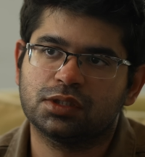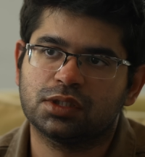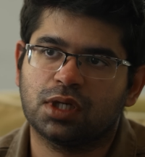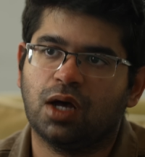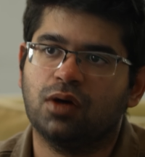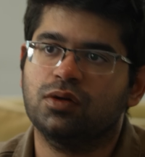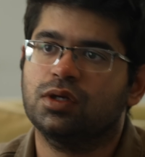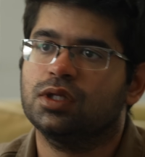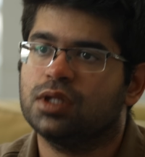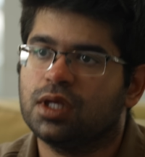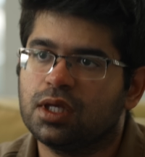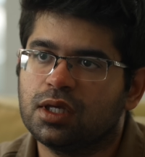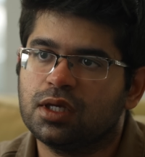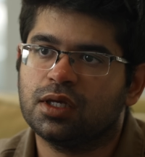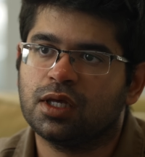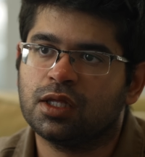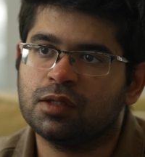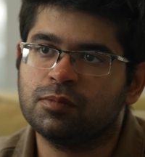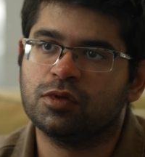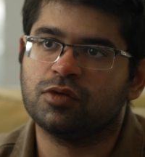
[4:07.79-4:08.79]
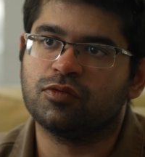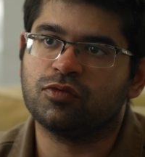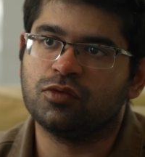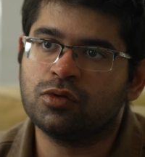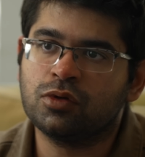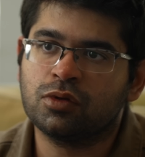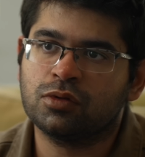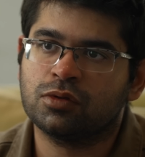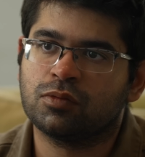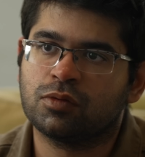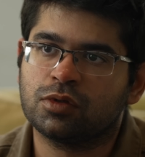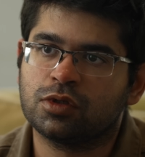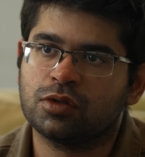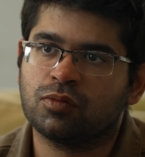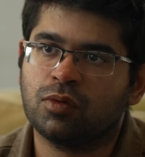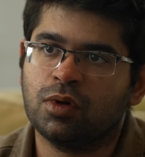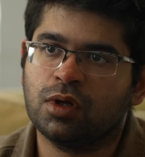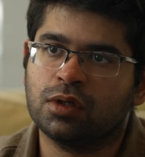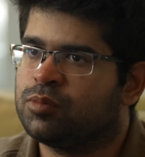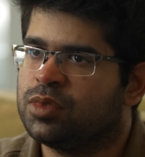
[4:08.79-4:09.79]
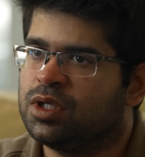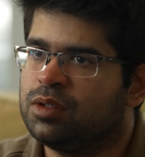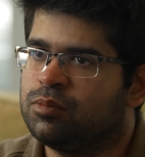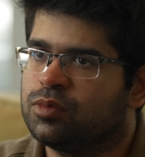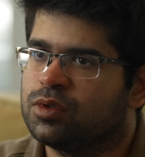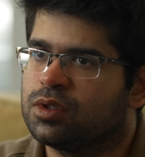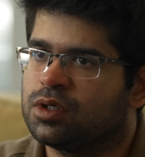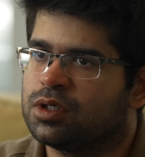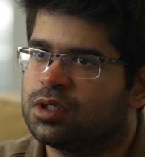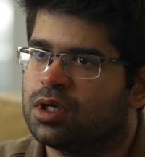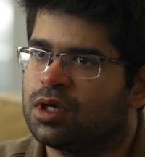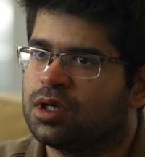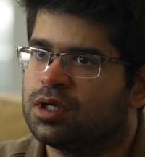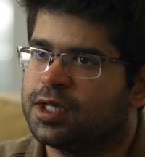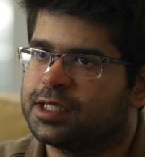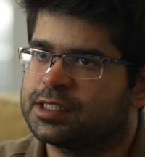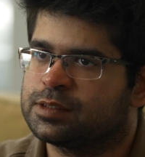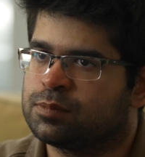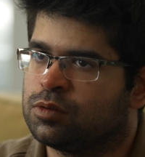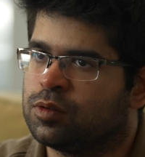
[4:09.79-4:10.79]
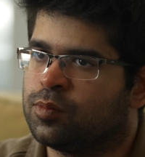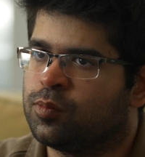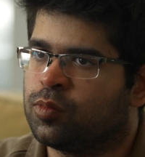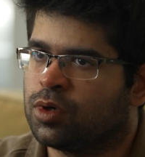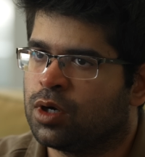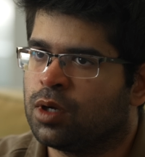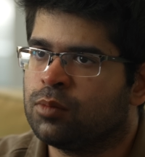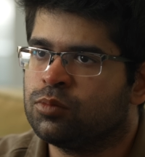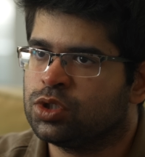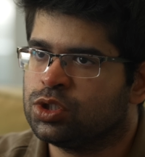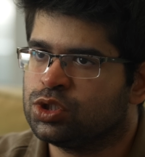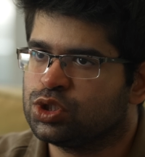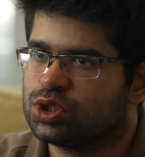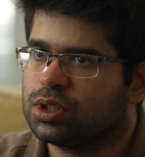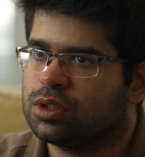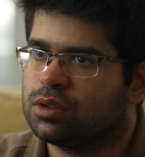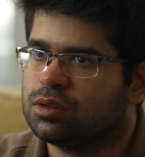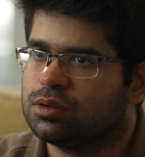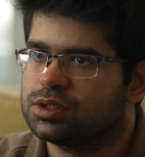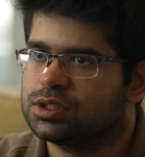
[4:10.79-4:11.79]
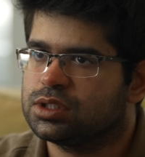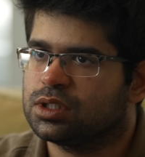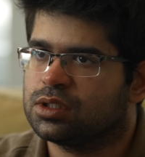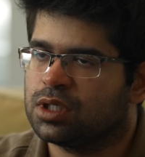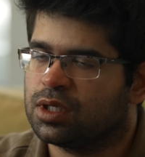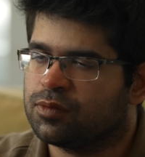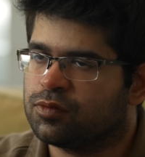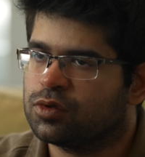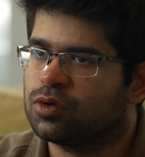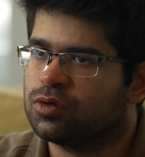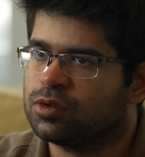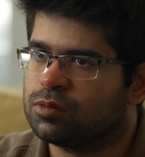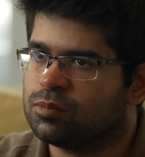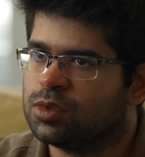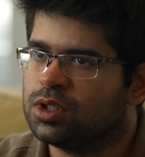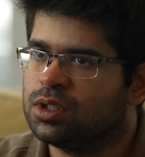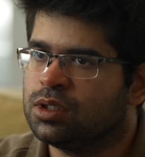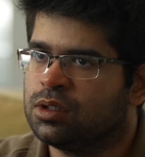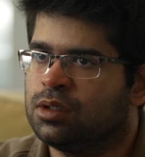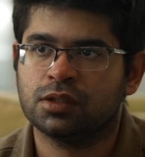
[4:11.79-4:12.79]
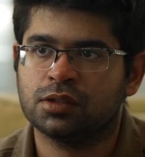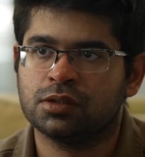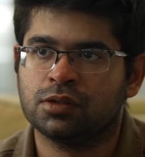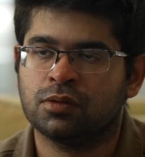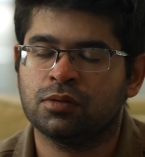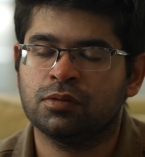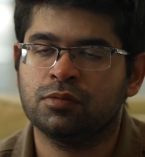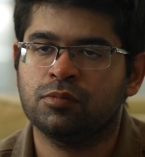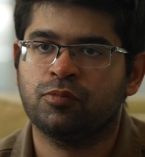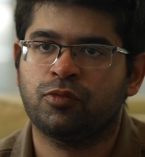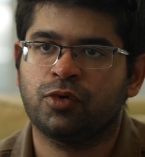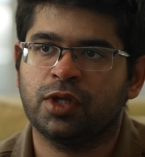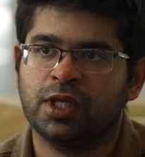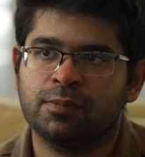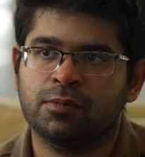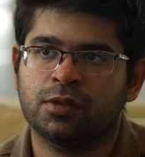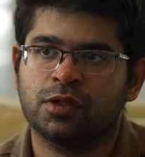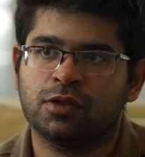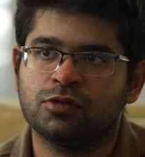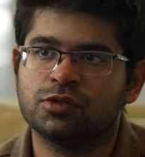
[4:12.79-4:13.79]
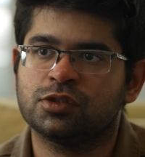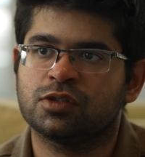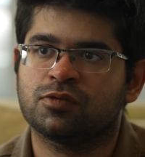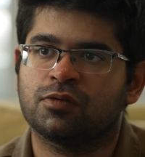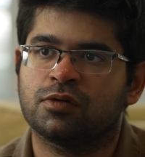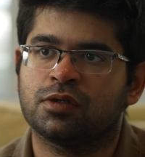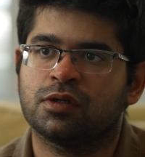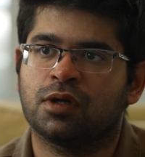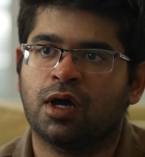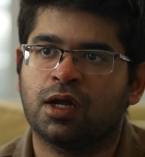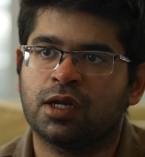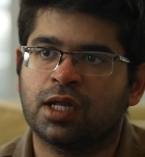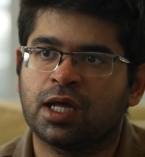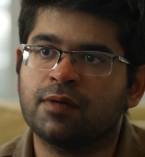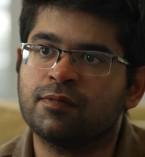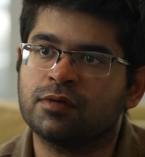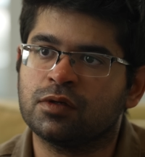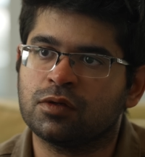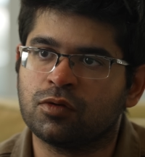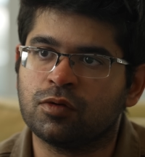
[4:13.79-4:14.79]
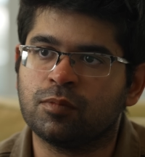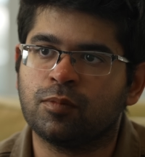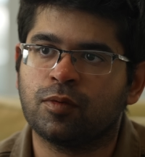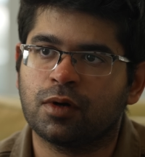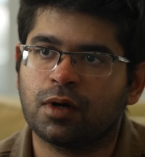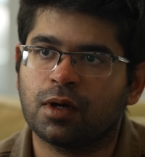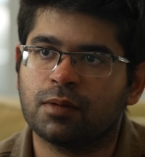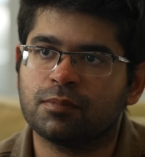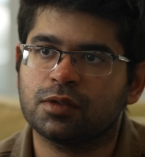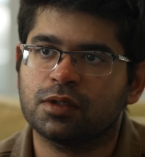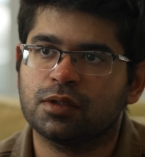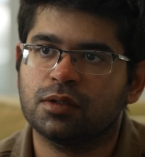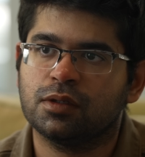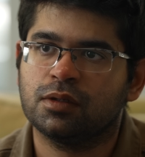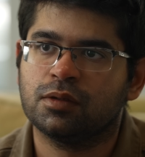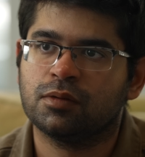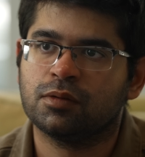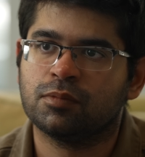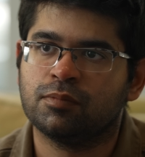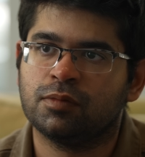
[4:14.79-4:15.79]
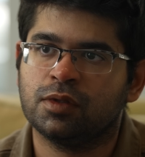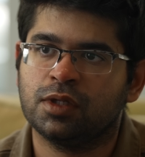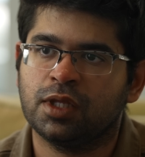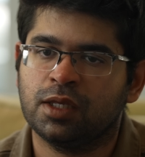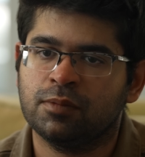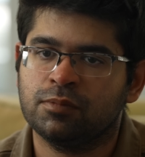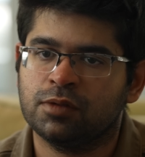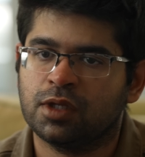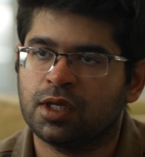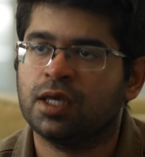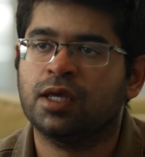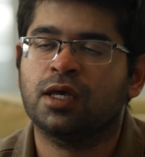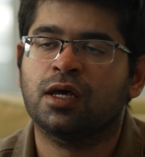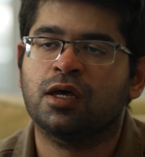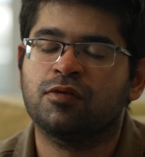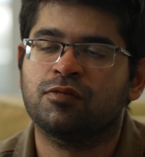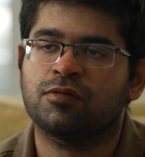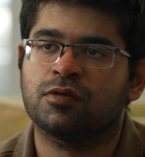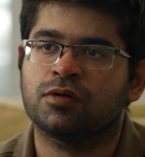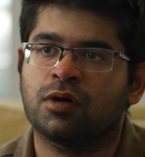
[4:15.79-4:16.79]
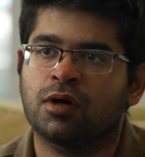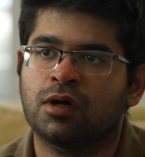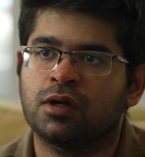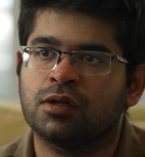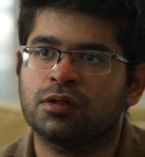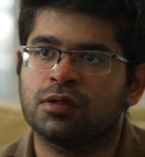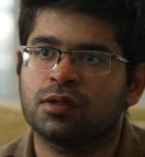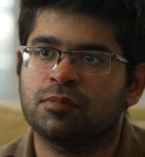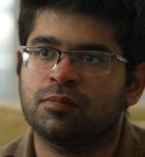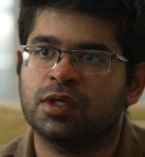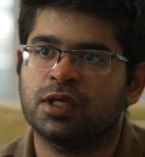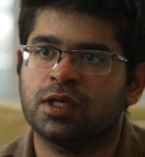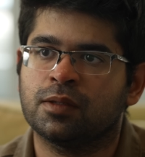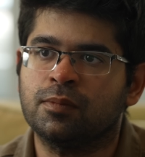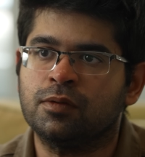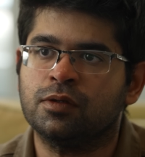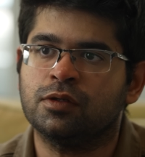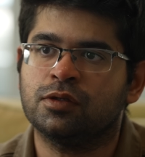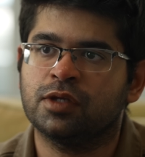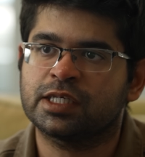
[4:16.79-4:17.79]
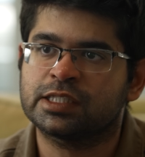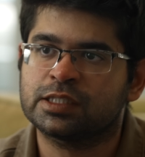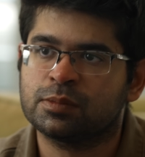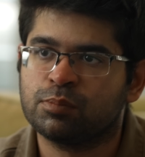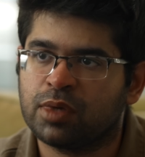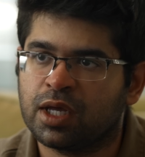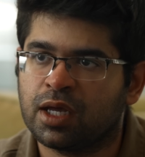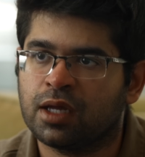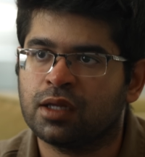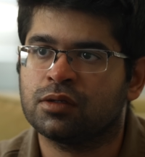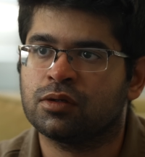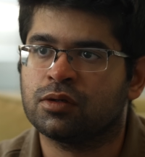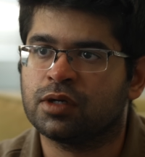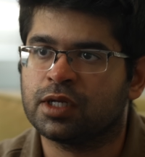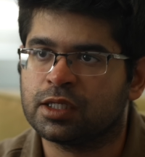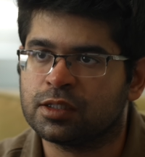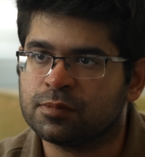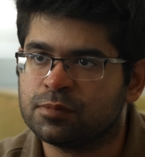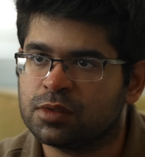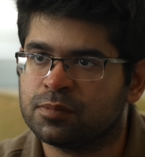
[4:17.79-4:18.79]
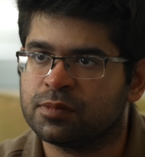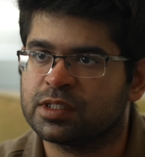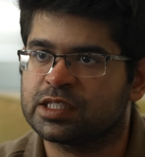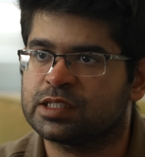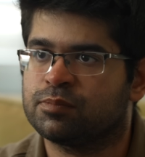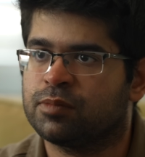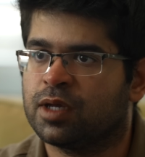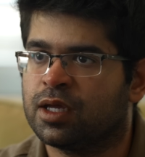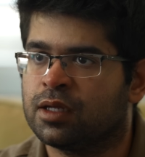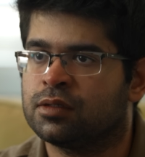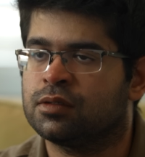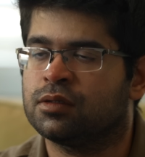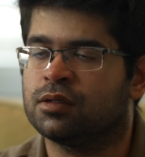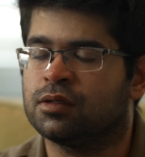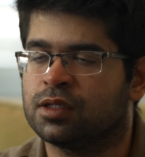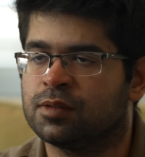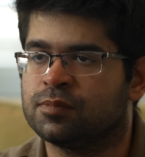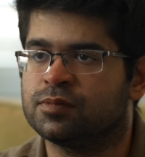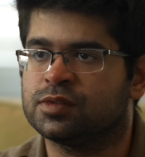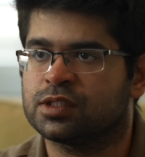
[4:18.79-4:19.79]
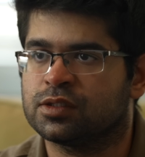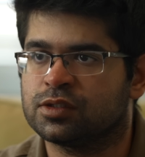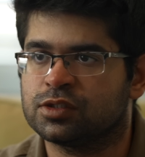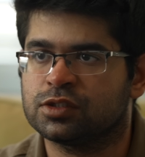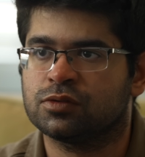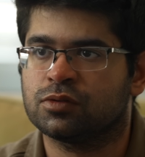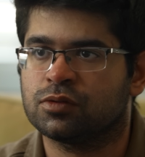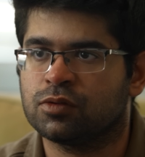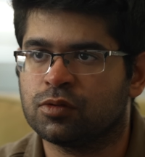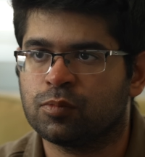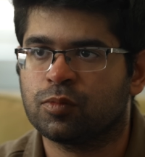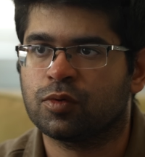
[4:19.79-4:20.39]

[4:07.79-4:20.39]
So how can the A I help you if you don't know what you want? People are not expert prompt engineers. They're never going to be. Don't blame the user for not having a good prompt. Blame the A I for not being able to expand or help them expand themselves to a good